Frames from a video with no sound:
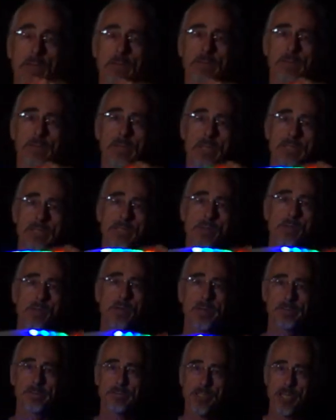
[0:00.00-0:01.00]
So that's a
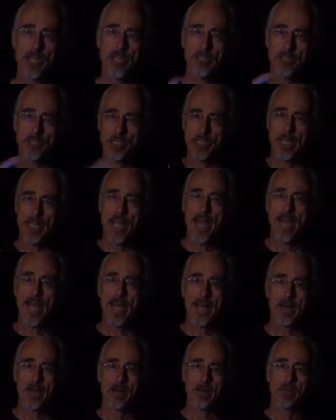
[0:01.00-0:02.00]
way of changing
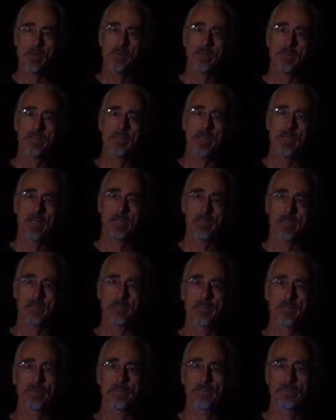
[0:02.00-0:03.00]
how the
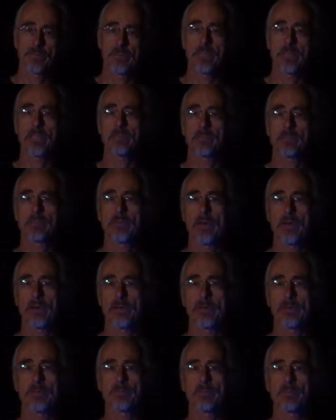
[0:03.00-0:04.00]
colors schemes are
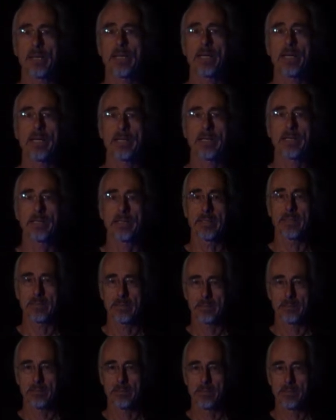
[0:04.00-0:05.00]
displayed
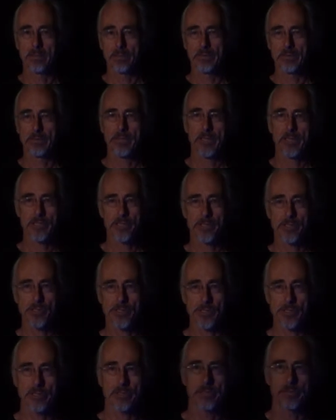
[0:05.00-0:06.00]
in the sections
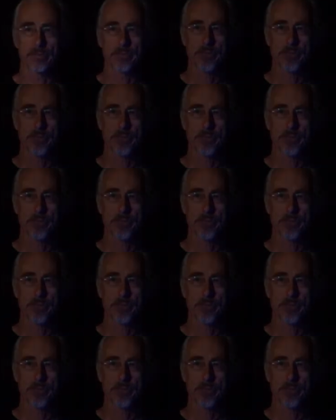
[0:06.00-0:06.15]
that you've